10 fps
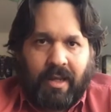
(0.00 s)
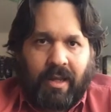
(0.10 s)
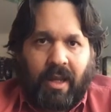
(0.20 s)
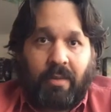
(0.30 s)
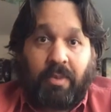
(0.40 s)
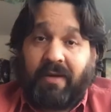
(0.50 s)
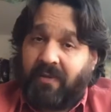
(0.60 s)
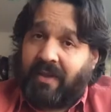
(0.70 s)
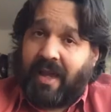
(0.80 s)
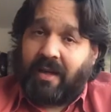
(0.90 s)
But
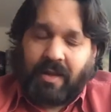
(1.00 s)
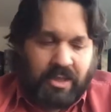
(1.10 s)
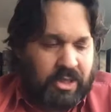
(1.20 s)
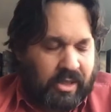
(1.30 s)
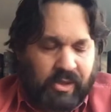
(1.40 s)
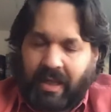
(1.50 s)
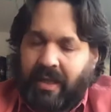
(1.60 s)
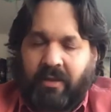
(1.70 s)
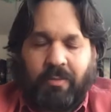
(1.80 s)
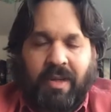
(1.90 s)
even then, just a
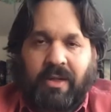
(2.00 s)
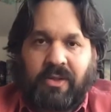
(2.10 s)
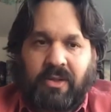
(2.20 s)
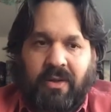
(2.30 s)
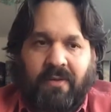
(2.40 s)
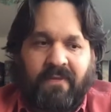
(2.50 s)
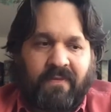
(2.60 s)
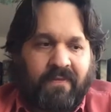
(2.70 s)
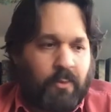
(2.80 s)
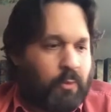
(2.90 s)
little bit is
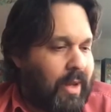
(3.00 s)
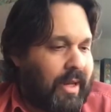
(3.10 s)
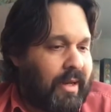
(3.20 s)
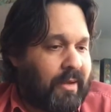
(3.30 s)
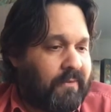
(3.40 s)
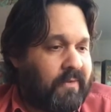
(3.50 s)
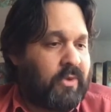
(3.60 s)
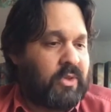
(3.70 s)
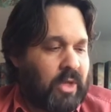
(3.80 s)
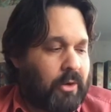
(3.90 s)
well enough.
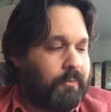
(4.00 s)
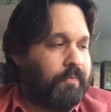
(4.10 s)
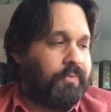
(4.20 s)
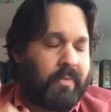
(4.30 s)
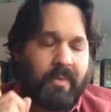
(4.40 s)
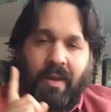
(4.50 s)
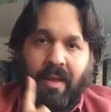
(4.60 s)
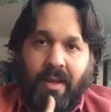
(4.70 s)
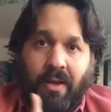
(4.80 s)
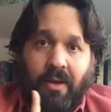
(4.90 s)
So,
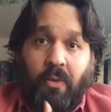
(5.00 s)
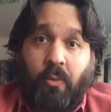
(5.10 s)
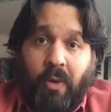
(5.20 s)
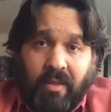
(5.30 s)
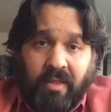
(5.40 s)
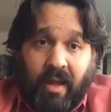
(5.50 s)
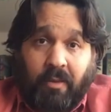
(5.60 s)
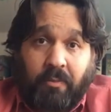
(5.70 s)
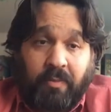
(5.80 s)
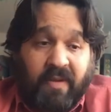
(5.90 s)
one thing,
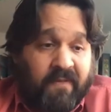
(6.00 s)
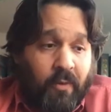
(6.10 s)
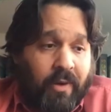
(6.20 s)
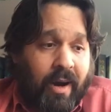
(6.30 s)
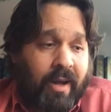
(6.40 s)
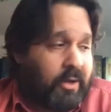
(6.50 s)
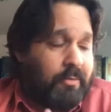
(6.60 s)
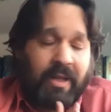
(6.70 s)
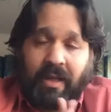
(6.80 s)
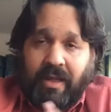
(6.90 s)
before I
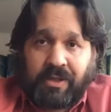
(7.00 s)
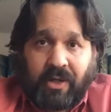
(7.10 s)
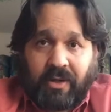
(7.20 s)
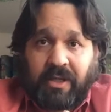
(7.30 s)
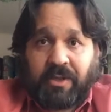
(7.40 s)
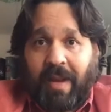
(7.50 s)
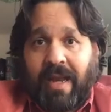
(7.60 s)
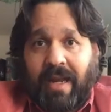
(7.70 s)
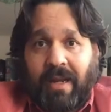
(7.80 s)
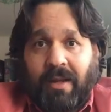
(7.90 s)
completely start
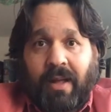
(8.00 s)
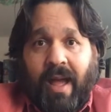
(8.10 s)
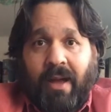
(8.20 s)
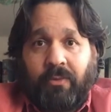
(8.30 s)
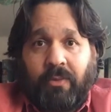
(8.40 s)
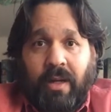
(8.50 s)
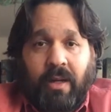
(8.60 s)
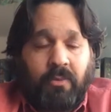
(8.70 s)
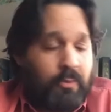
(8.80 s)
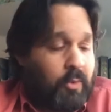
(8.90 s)
explaining how
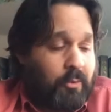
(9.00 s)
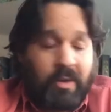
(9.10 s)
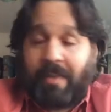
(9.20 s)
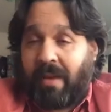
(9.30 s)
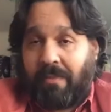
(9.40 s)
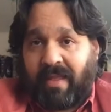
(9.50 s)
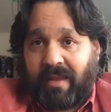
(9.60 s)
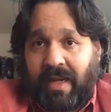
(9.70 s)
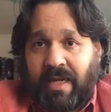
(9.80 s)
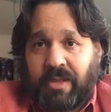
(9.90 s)
what my
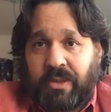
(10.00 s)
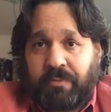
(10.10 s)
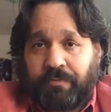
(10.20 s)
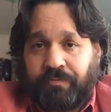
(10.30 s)
method is,